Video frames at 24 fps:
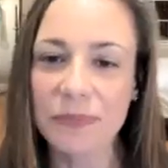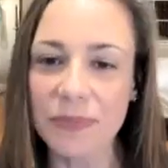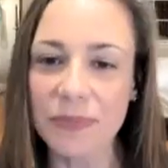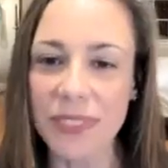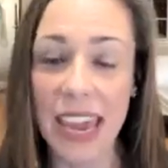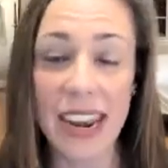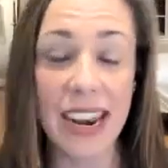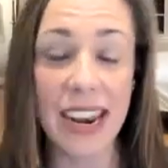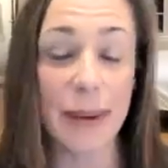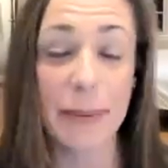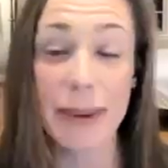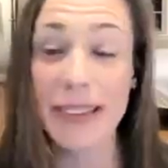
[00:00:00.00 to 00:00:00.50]

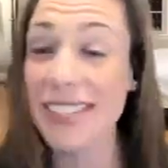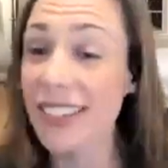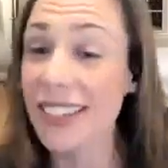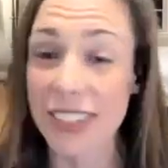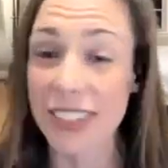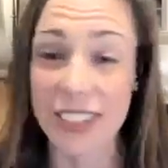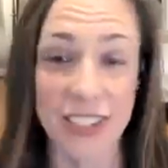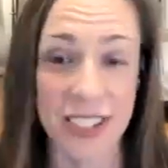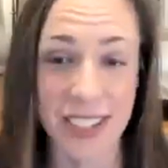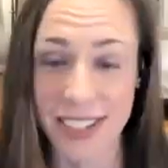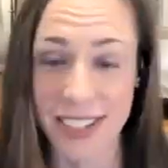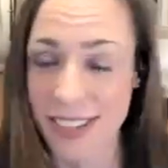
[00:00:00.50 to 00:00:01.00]
I basically
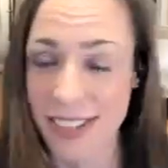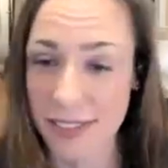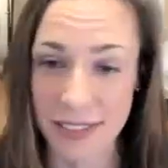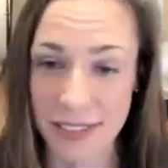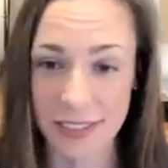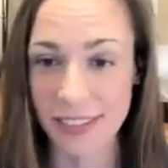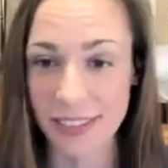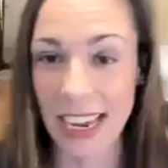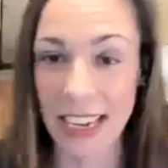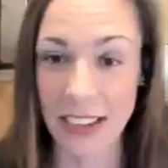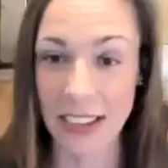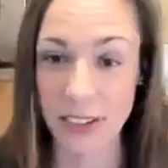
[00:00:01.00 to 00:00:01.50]
just
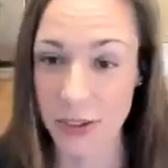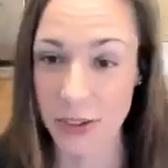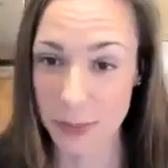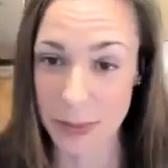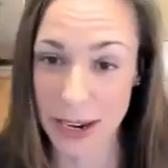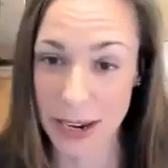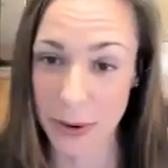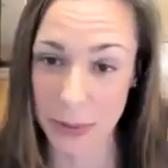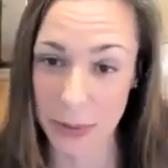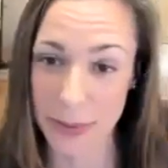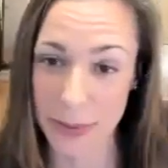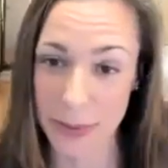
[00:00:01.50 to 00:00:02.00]
answered
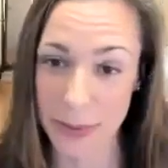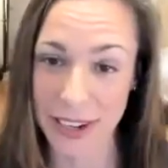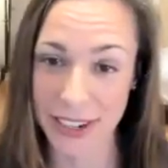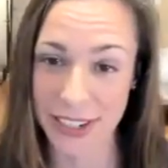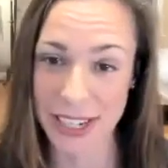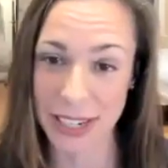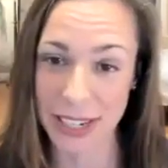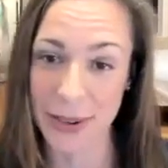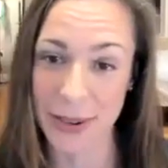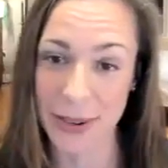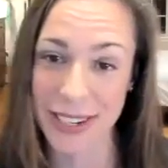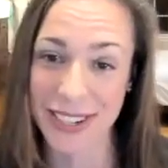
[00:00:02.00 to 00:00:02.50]
my own parenting
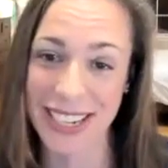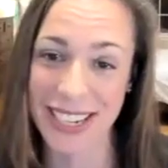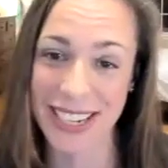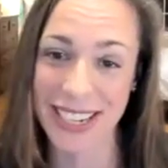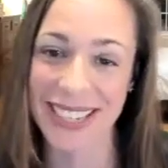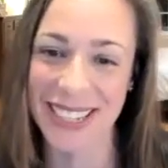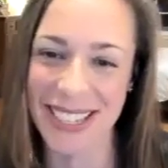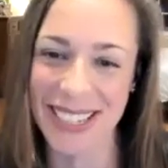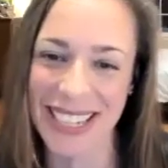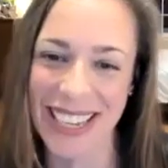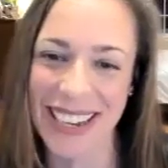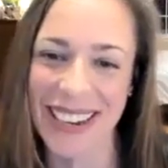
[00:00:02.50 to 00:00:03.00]

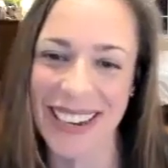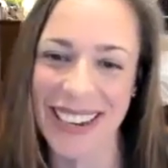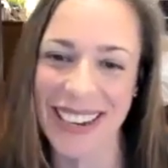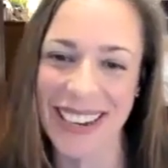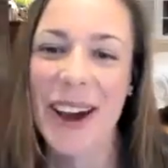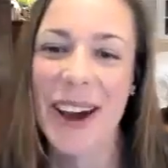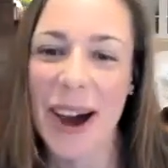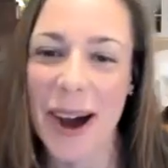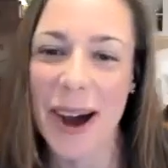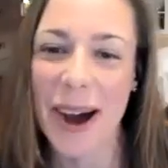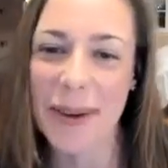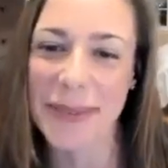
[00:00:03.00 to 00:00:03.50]
questions
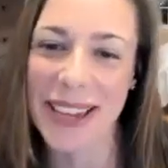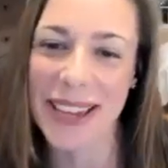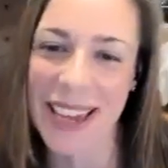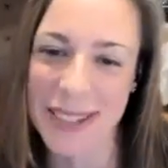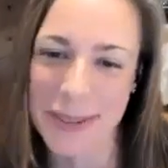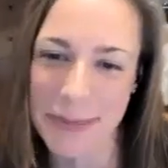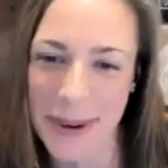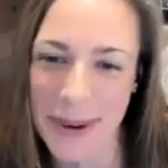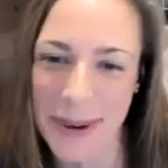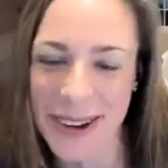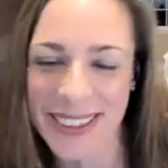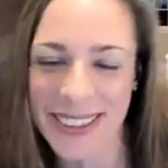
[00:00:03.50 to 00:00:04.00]
as
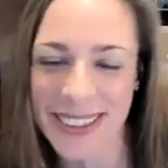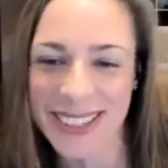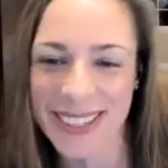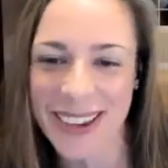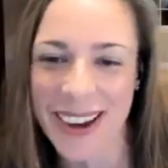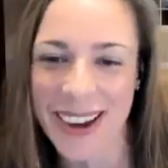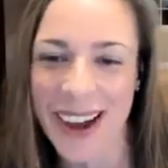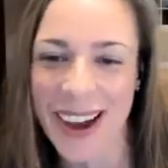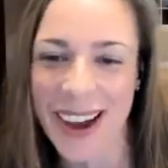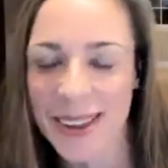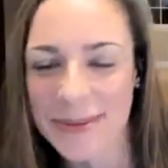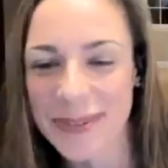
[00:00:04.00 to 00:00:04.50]
part of this
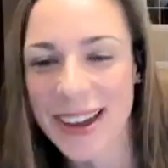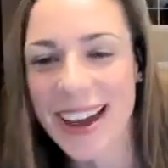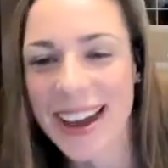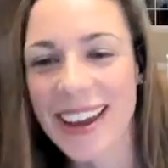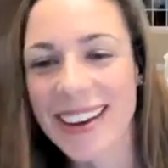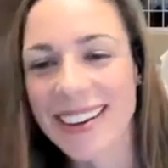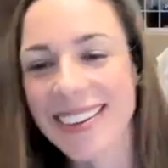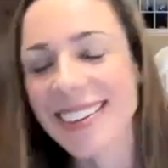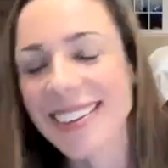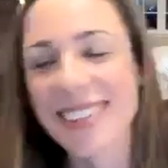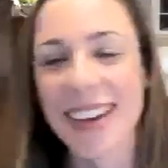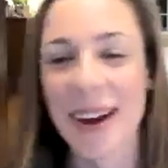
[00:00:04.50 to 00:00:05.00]
column,
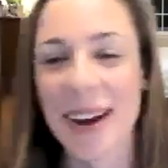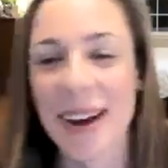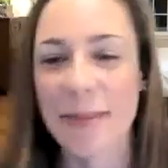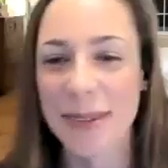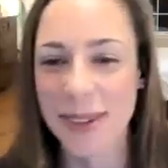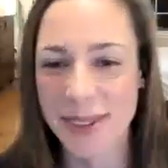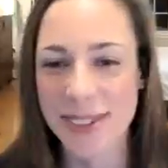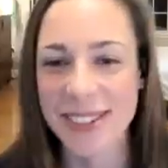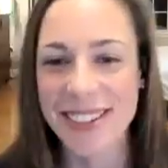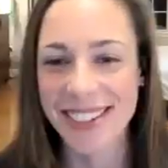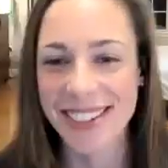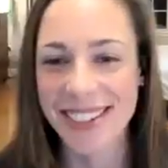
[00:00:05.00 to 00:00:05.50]
and
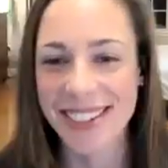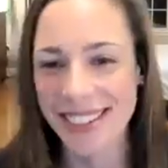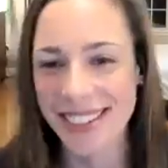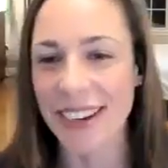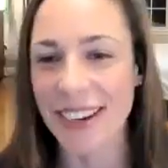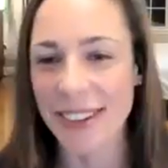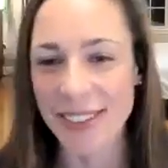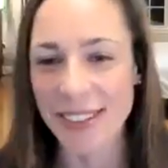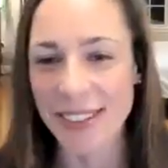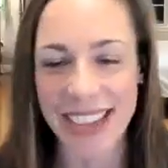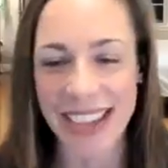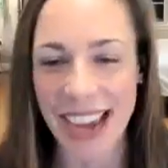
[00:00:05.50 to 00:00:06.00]
used
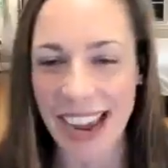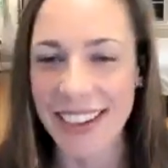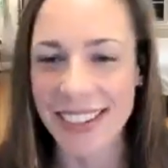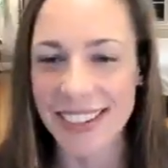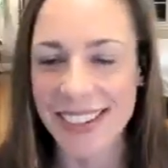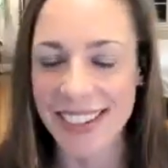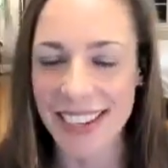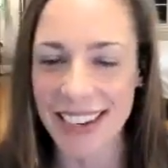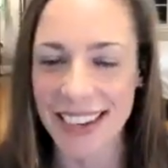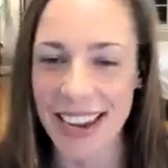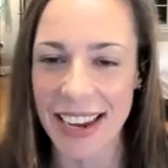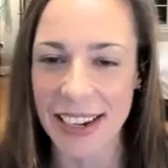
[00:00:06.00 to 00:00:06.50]

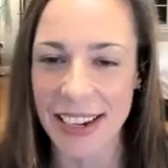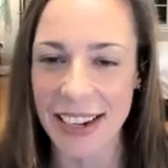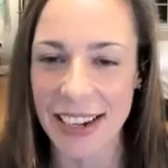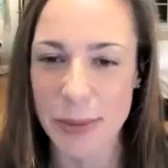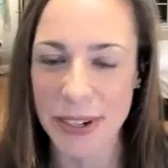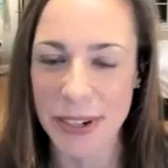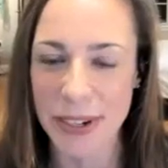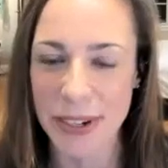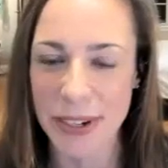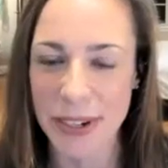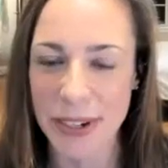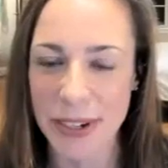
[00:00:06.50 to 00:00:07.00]
science and
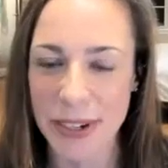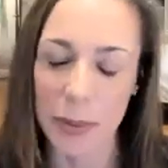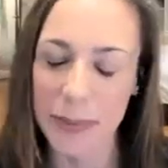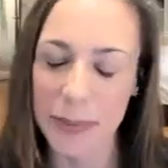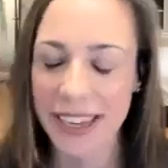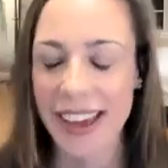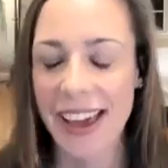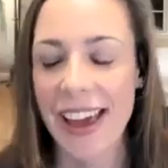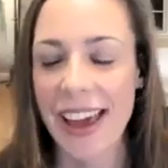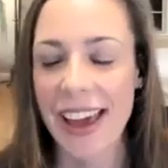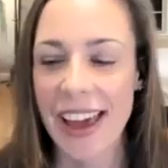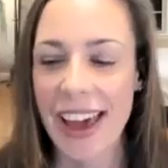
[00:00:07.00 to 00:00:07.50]
experts to help.
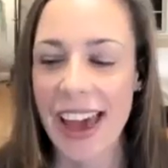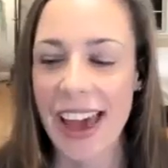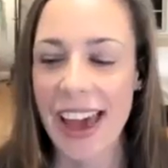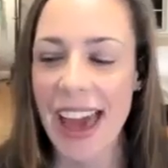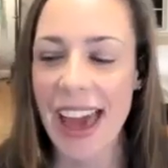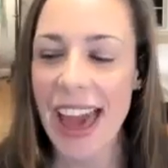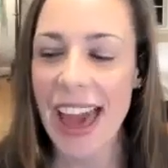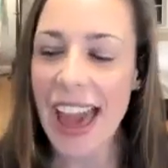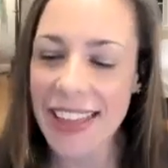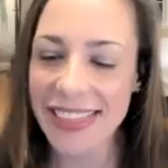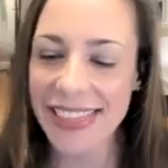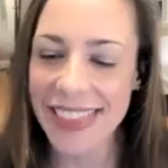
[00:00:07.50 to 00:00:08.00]

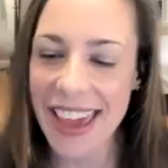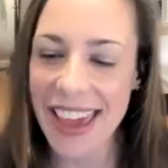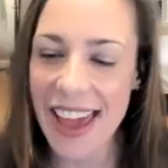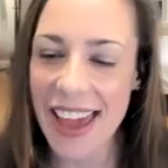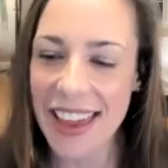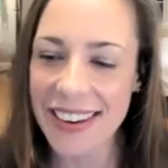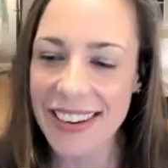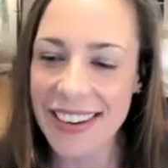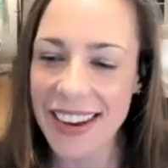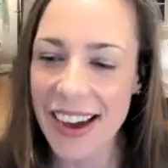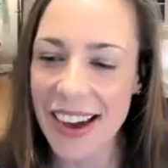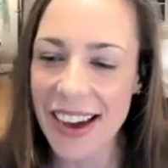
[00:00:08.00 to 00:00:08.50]
And
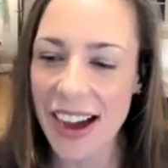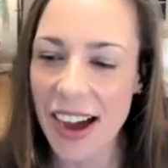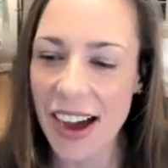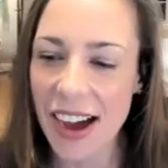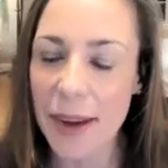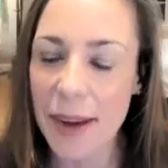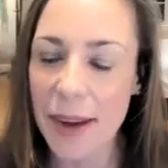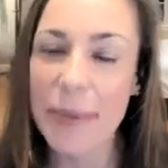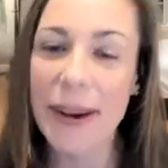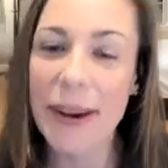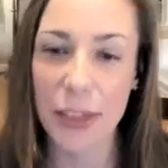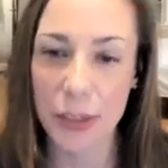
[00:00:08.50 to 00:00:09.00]
then
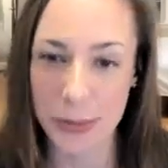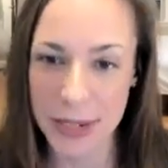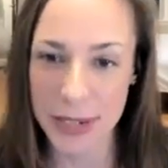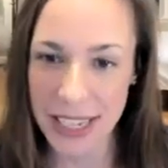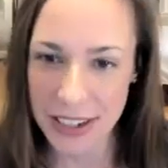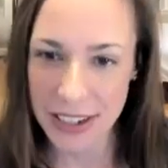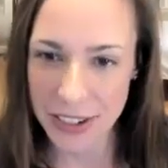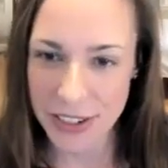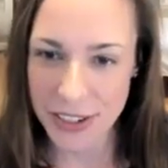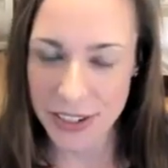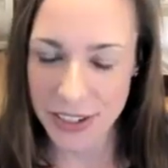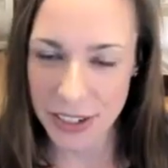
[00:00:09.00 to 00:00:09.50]
about 3
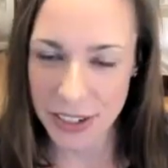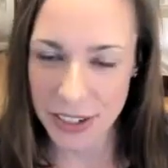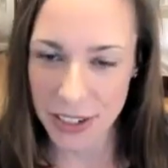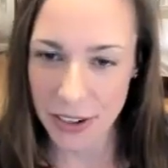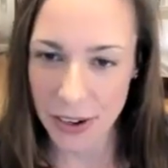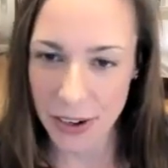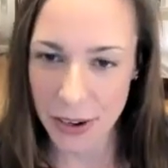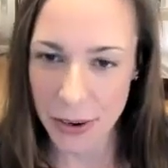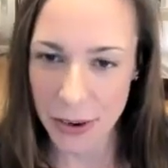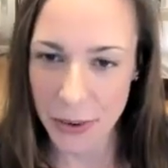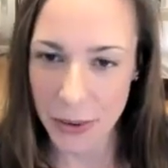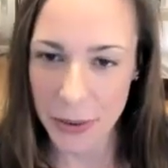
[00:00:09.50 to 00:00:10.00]
years
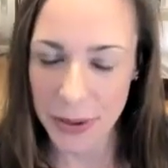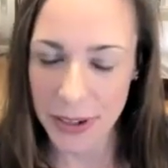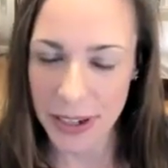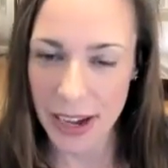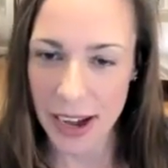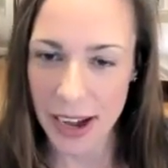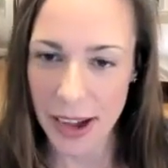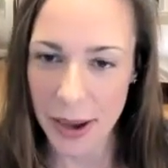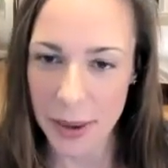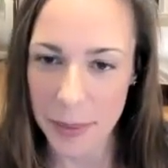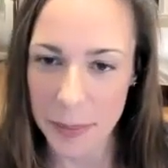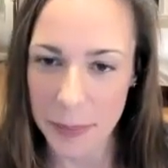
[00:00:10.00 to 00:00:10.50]
ago,
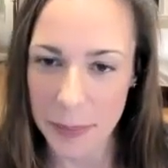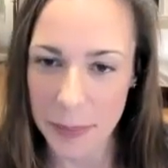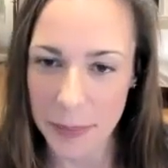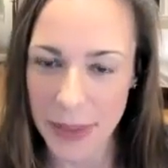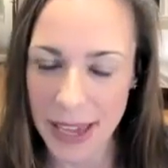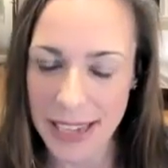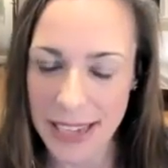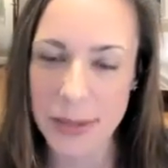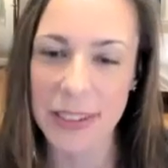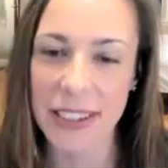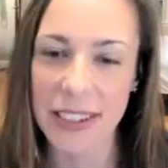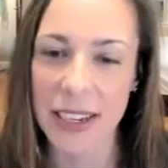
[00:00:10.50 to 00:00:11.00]

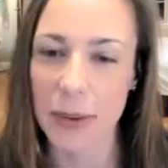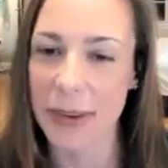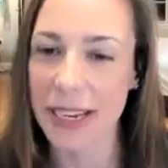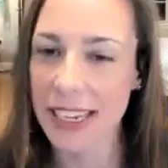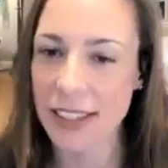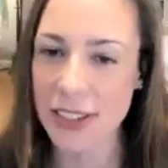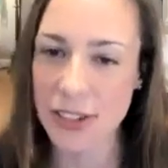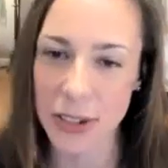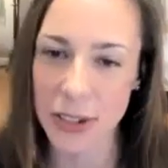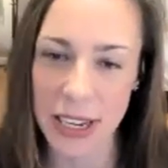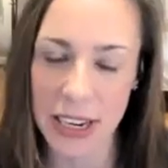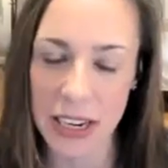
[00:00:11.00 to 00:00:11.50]
as my
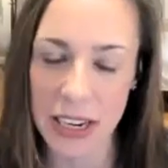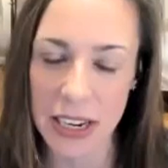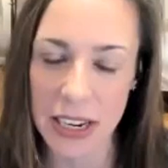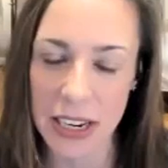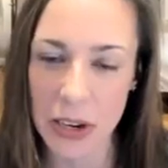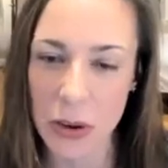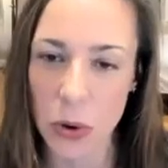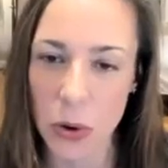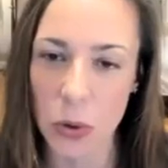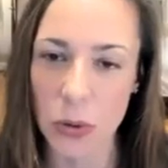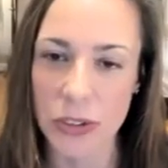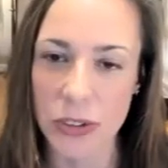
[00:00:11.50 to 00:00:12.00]
kids are getting
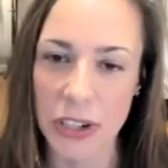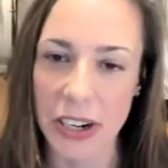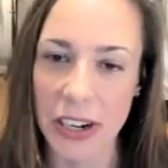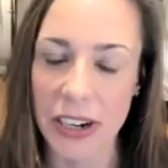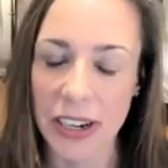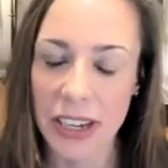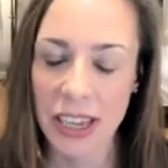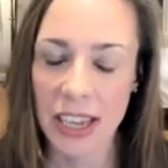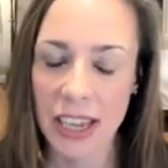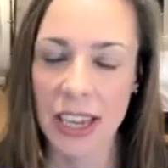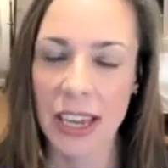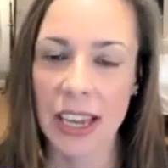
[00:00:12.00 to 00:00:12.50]

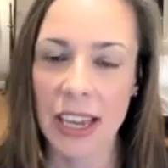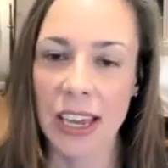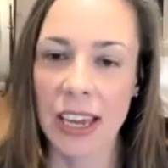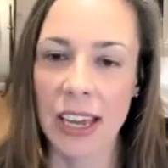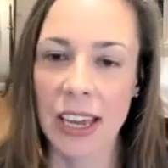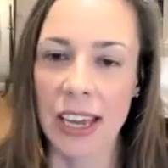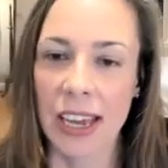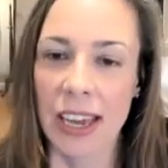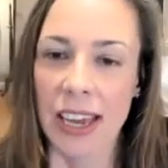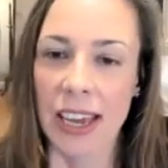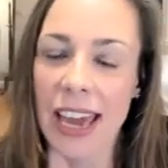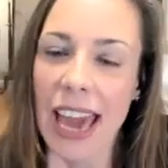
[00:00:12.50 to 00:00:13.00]
older,
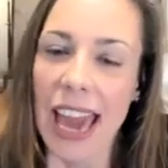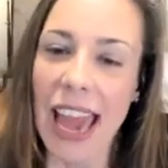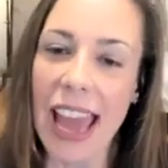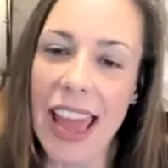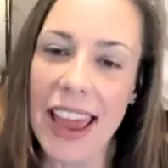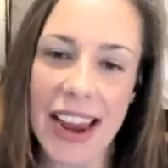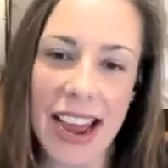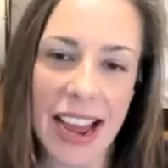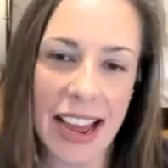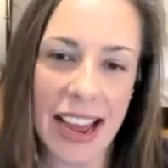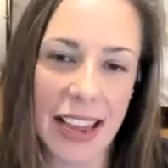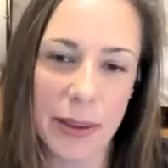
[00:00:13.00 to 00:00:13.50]

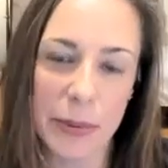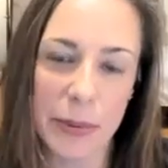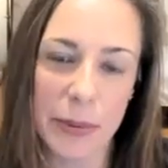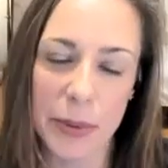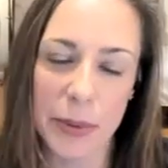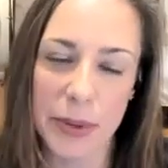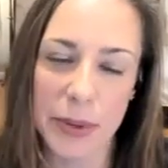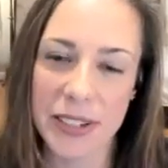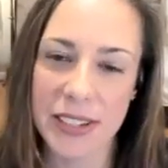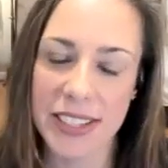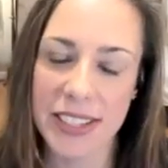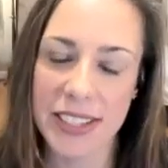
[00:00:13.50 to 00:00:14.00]
and I
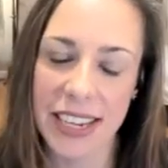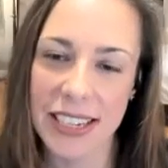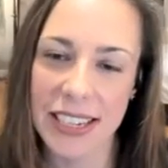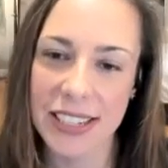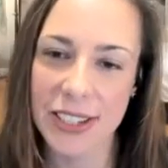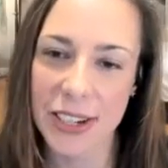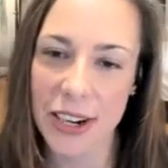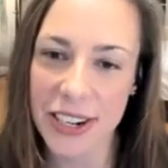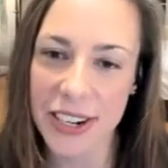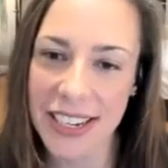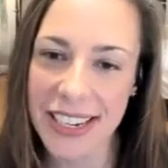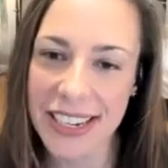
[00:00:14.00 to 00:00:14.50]
was
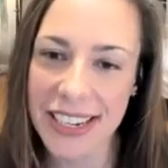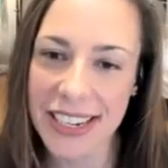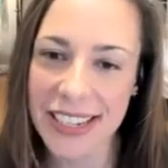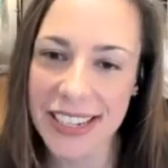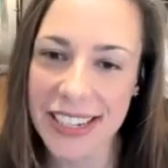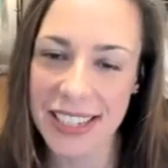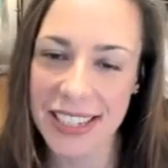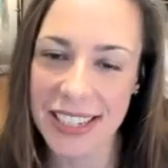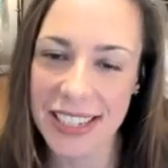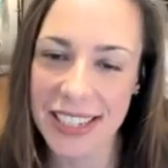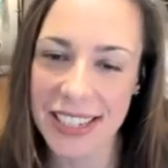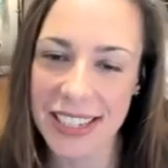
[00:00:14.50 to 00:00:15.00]
starting to
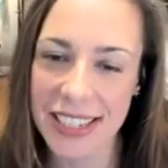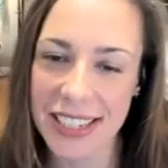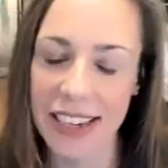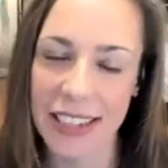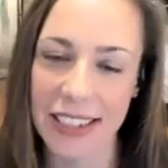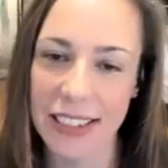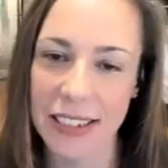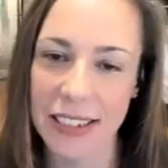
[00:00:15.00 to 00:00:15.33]
think